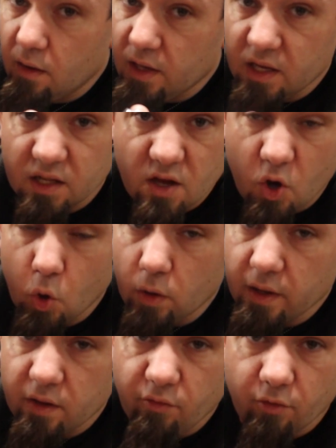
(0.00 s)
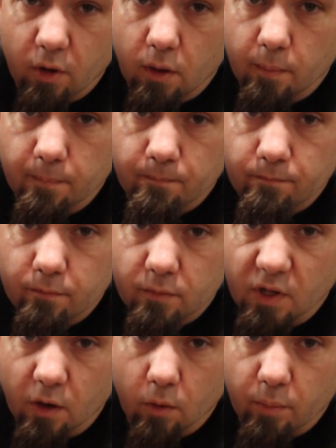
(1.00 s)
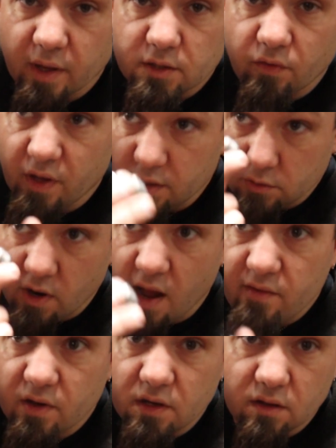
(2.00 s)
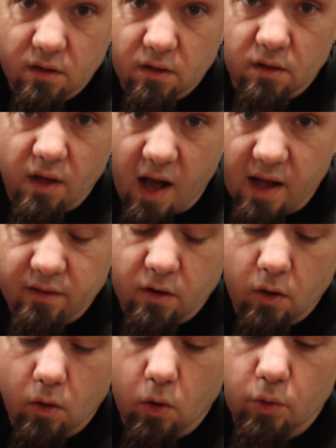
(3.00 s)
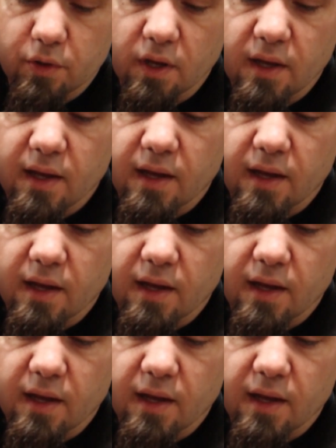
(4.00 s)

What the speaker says: heating and cooling from, Pennsylvania driving in the hot and the cold,